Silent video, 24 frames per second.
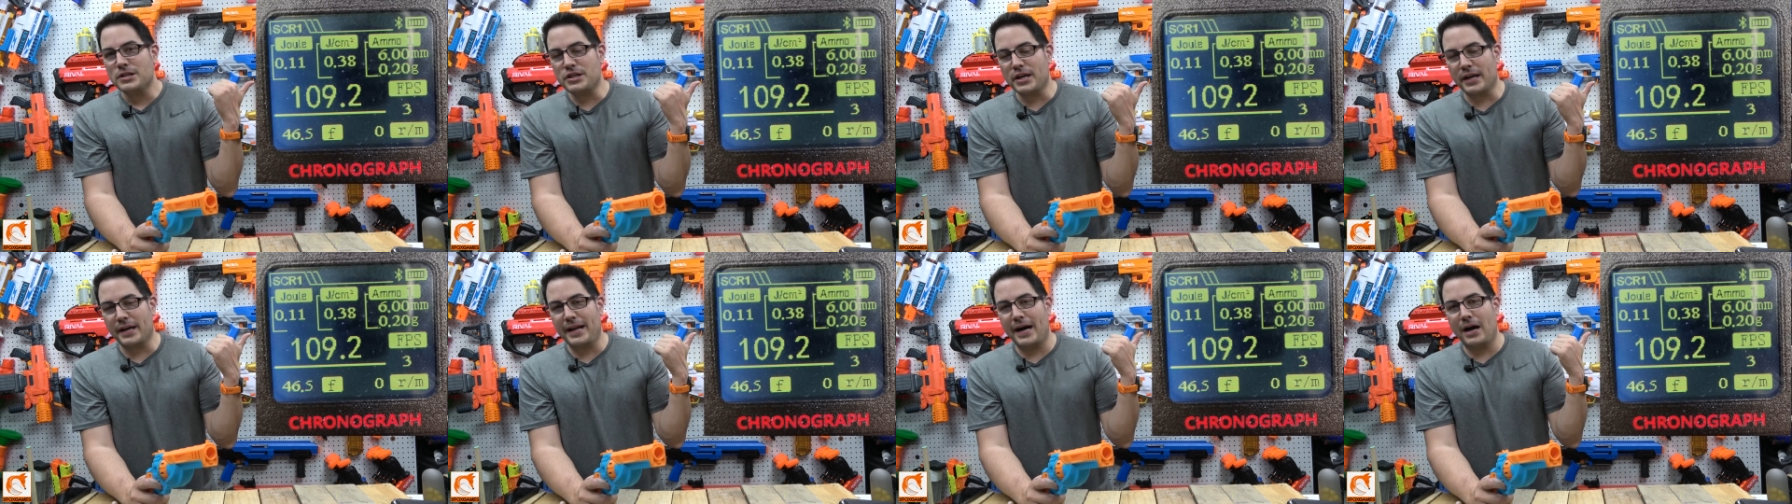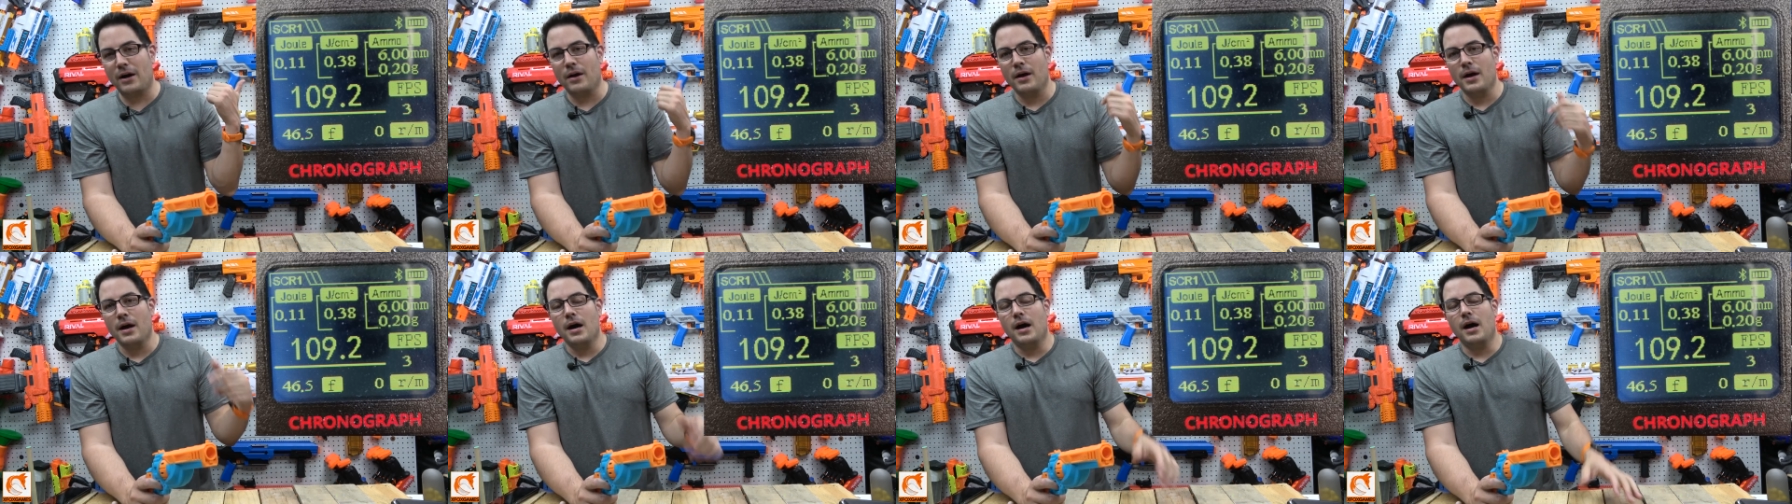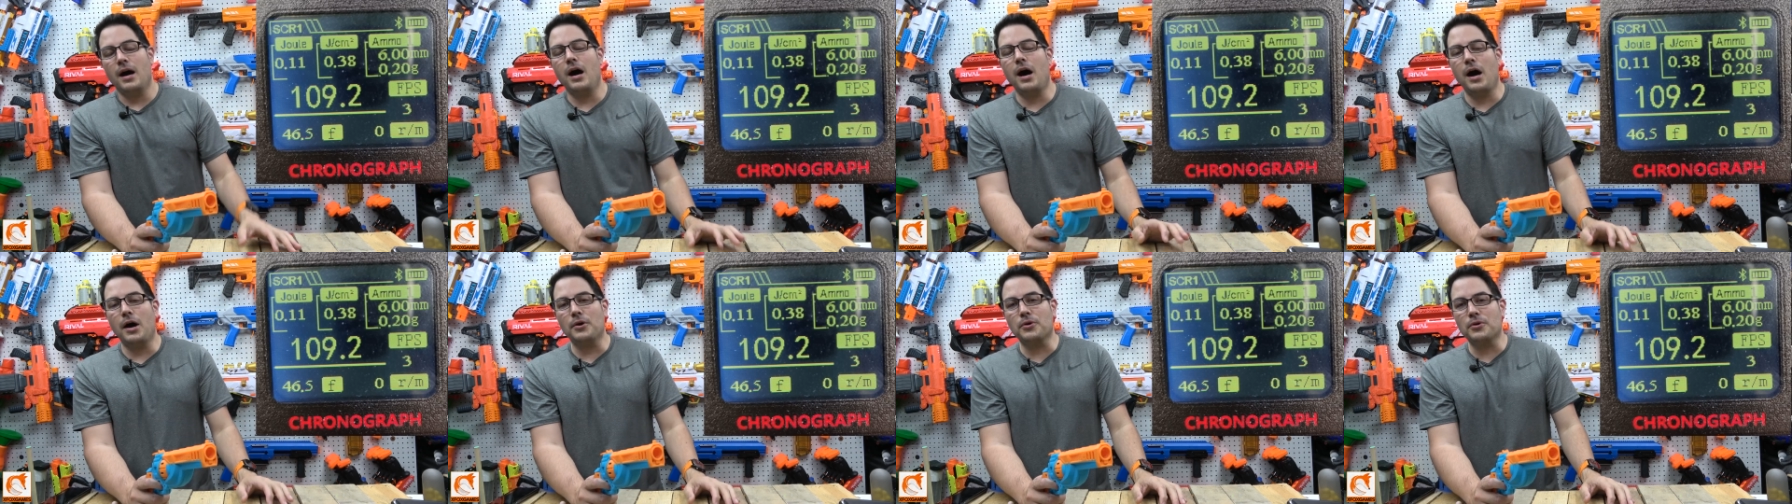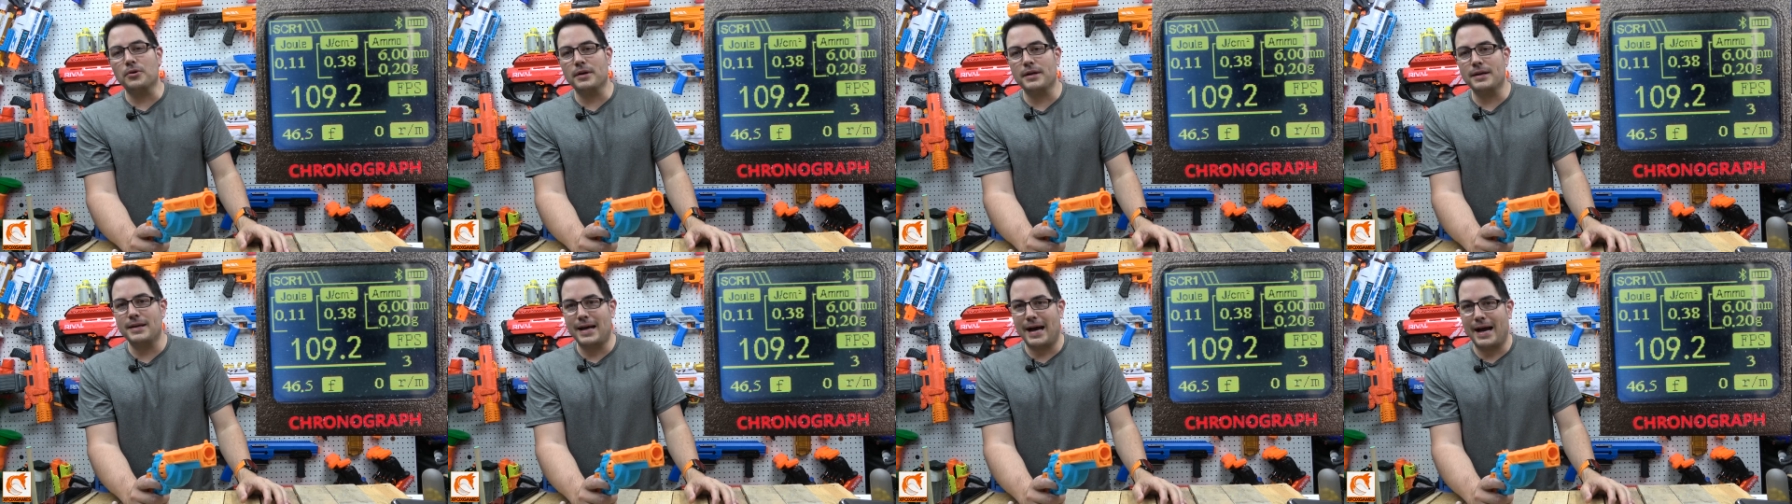Check it out,
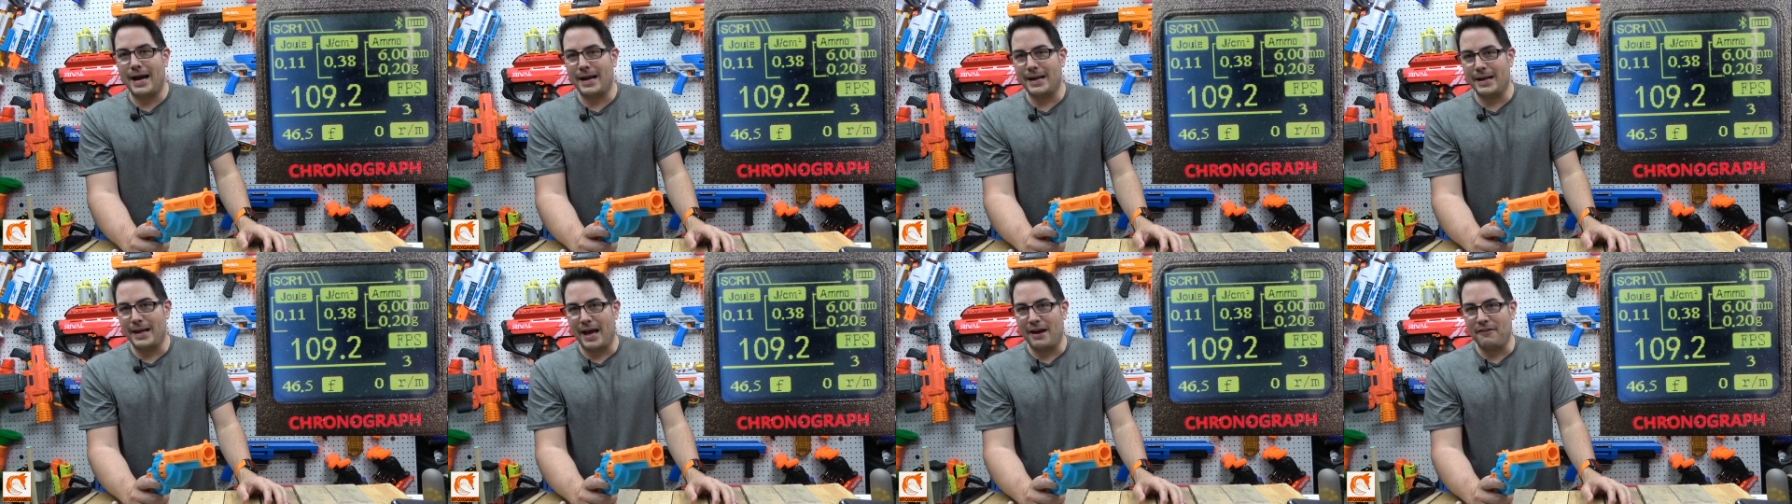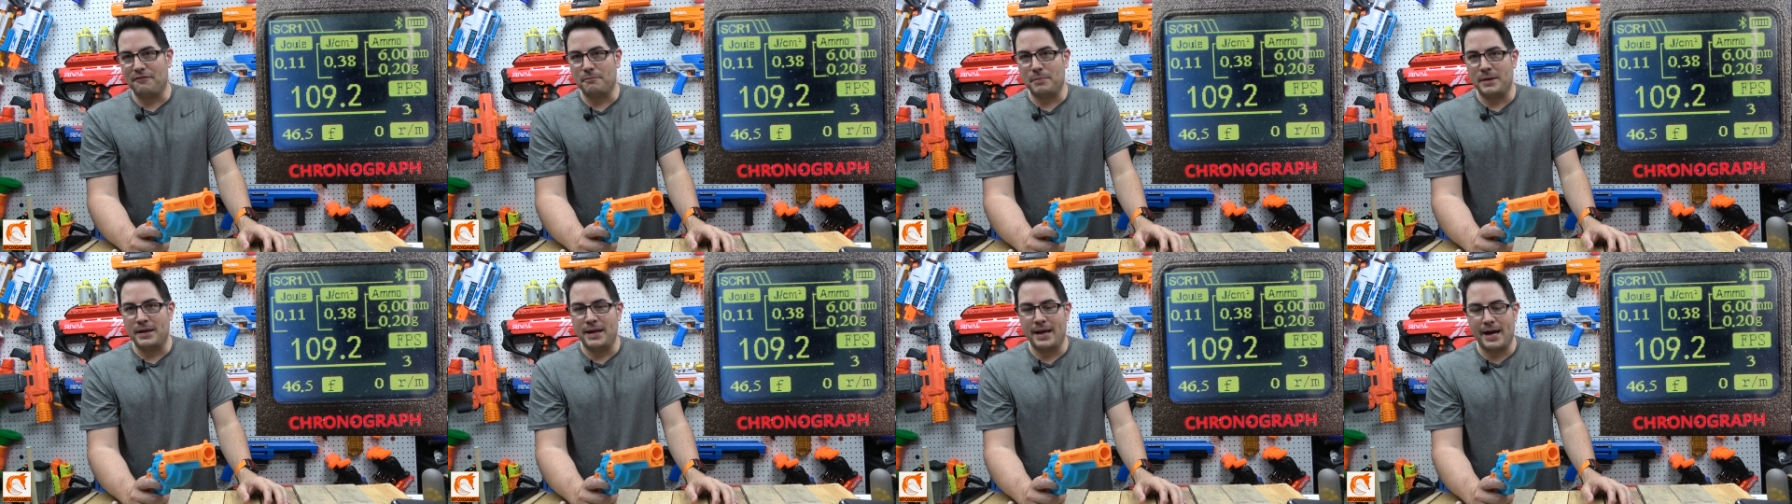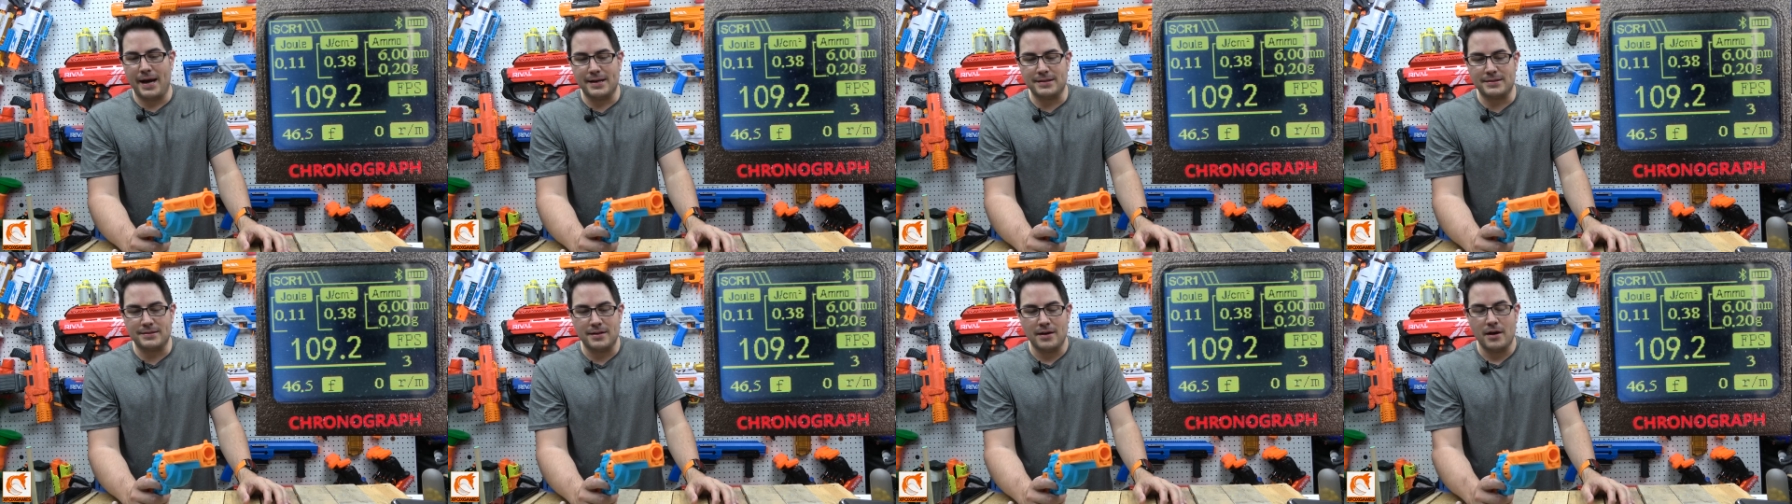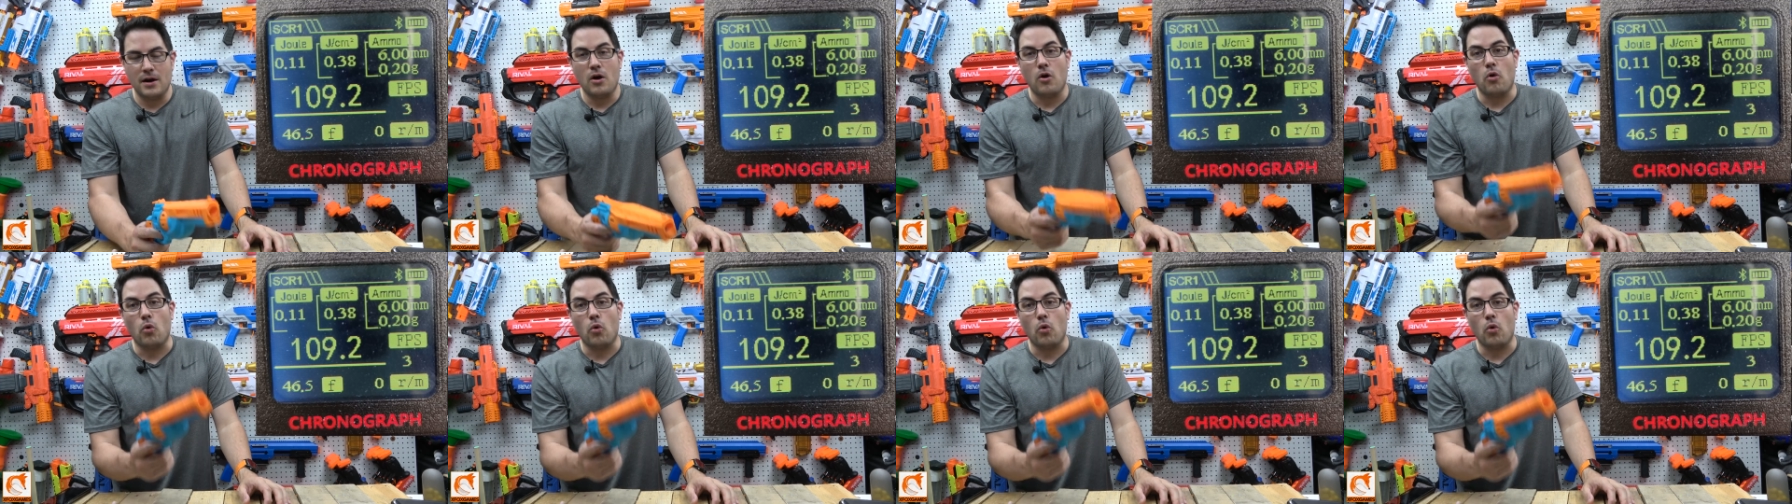109 FPS.